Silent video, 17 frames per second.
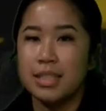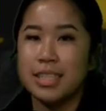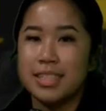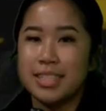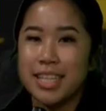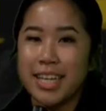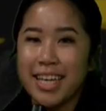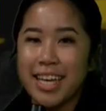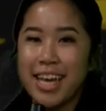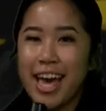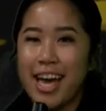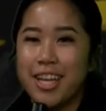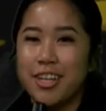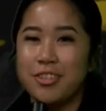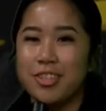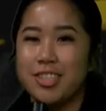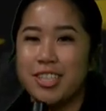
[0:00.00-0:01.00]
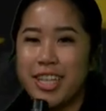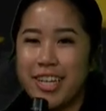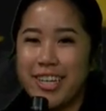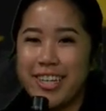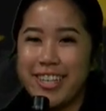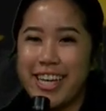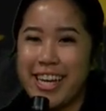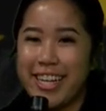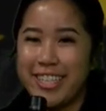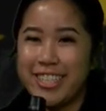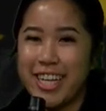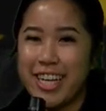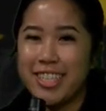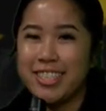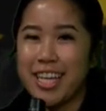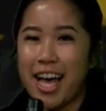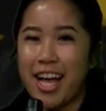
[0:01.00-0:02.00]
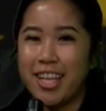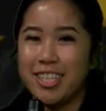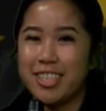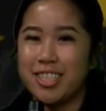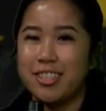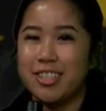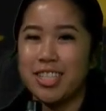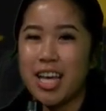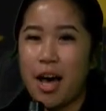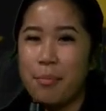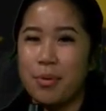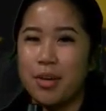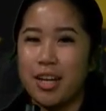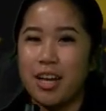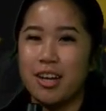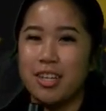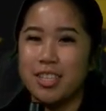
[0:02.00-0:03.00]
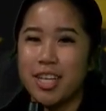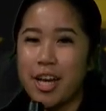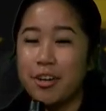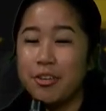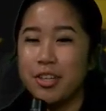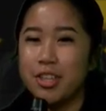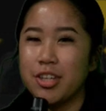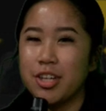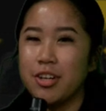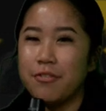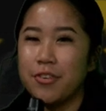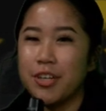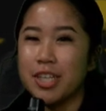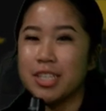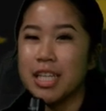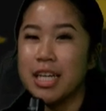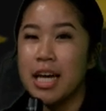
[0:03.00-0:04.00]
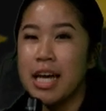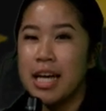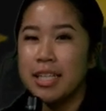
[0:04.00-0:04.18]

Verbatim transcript: The second annual JLHS talent show is happening on January 31st.